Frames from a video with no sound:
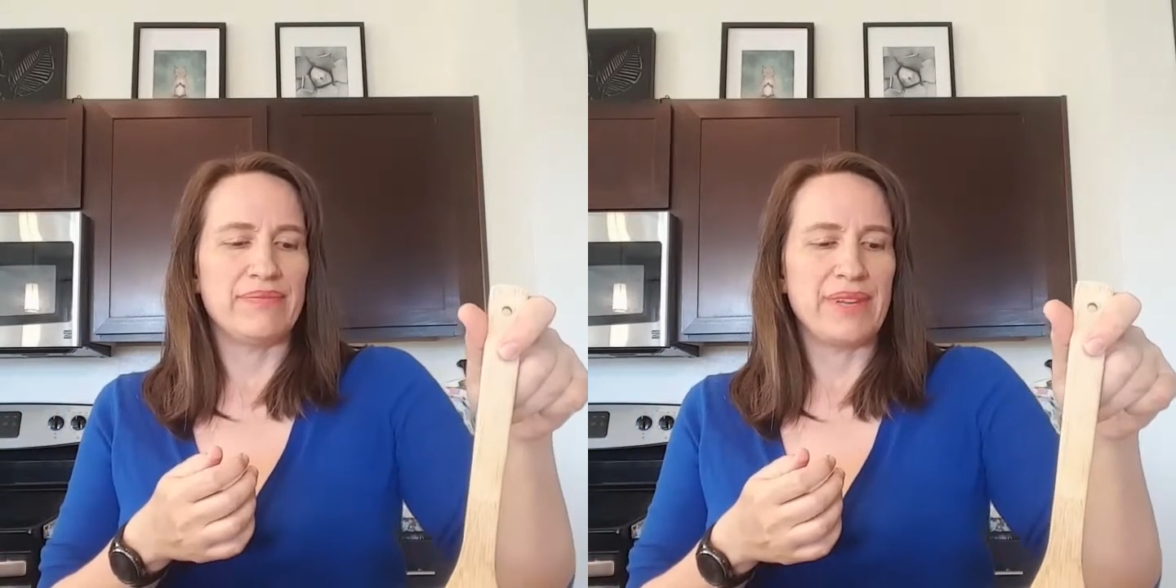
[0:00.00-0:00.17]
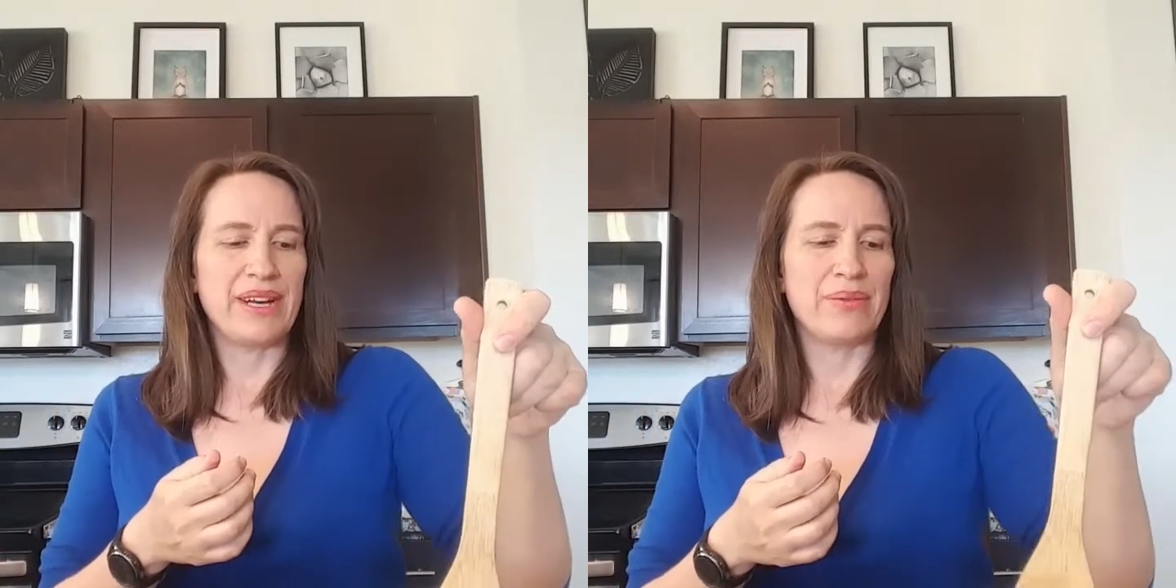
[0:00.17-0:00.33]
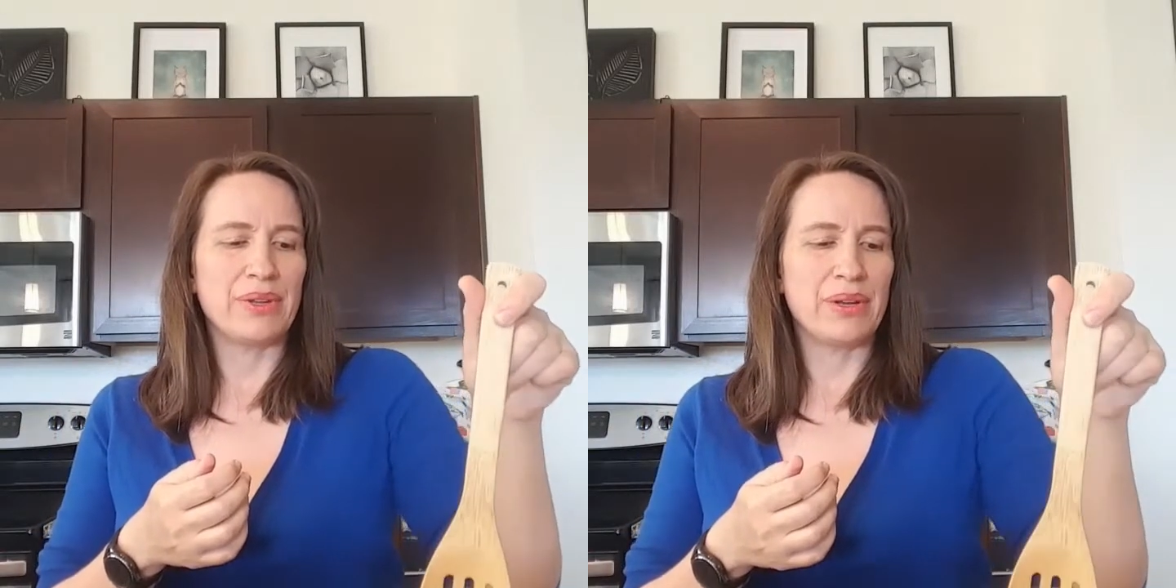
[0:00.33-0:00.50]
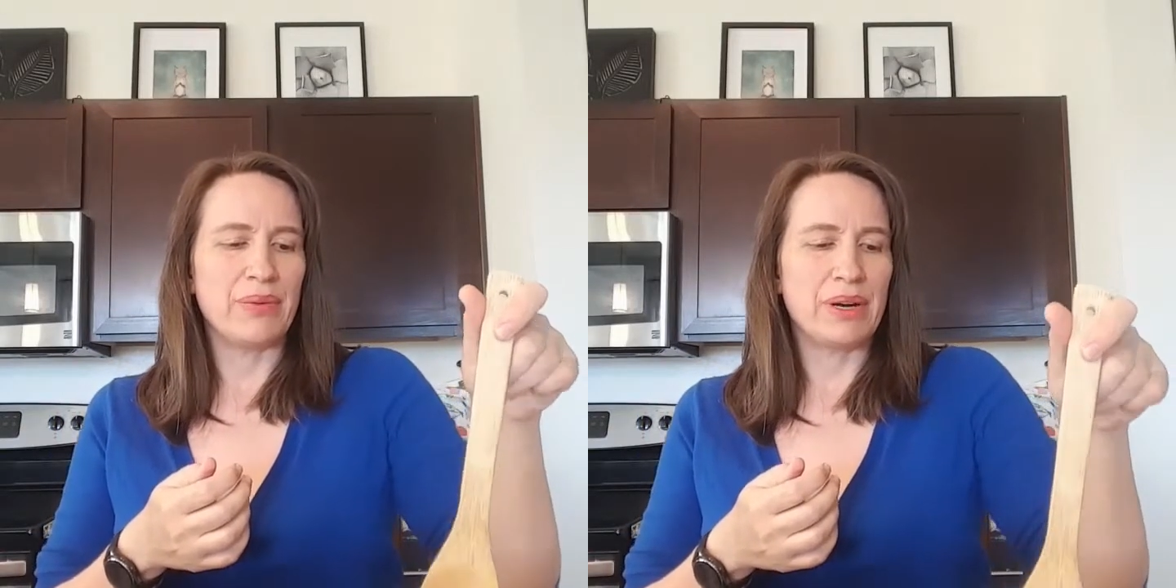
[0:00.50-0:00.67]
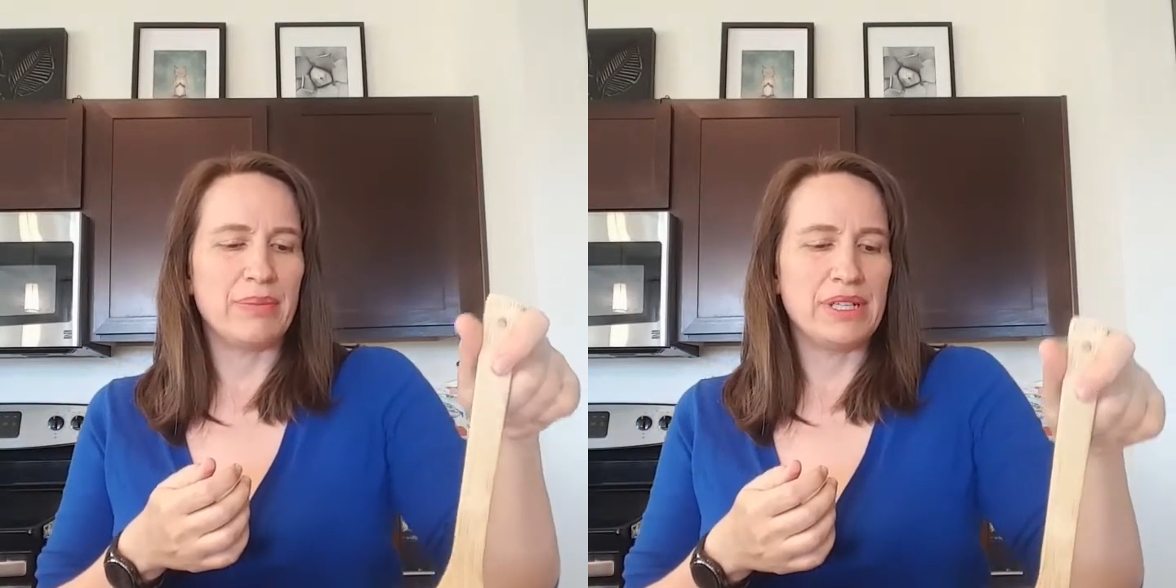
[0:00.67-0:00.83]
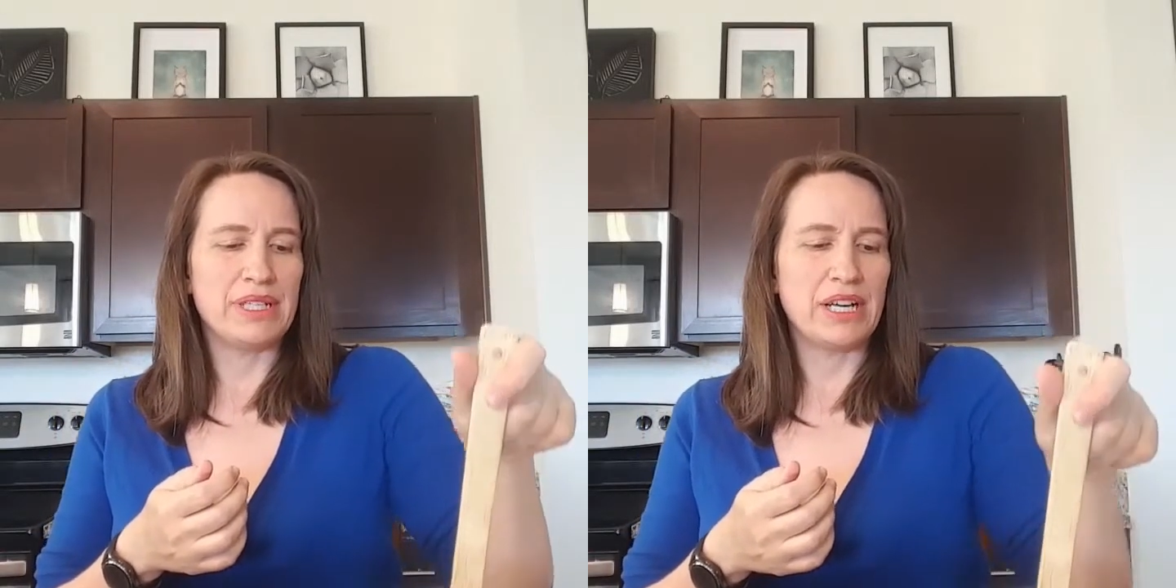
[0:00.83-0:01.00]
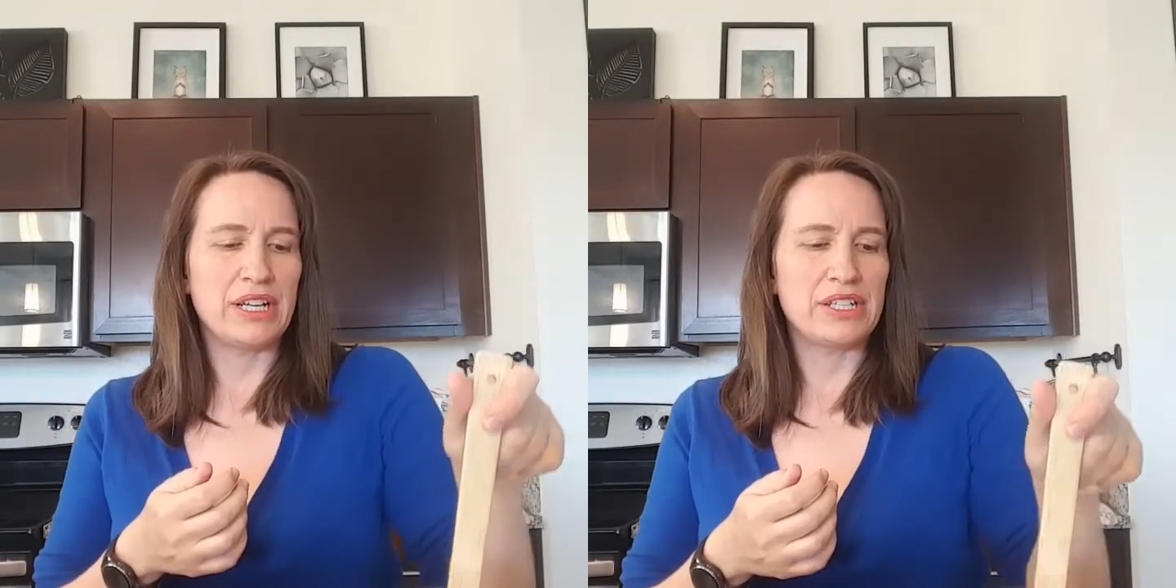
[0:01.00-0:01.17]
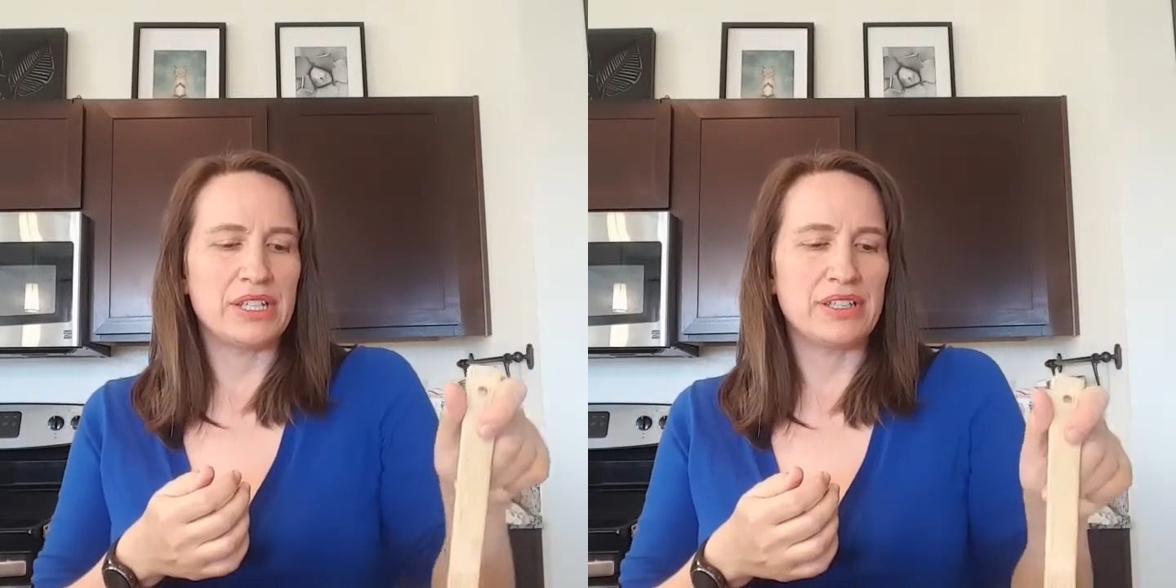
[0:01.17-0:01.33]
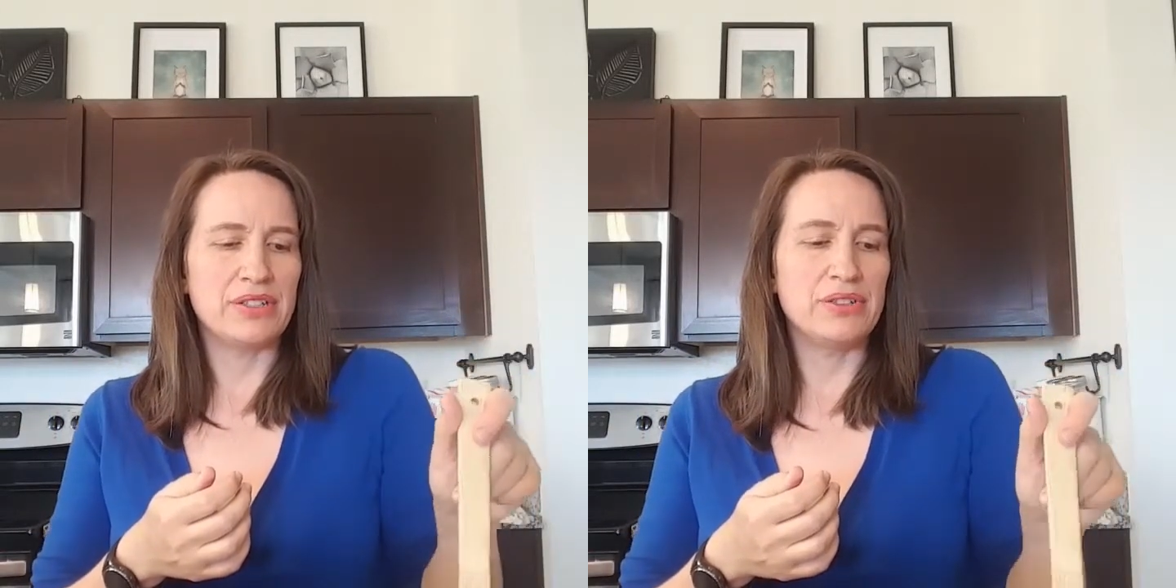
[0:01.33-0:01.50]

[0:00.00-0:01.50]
I don't really want to be touching this.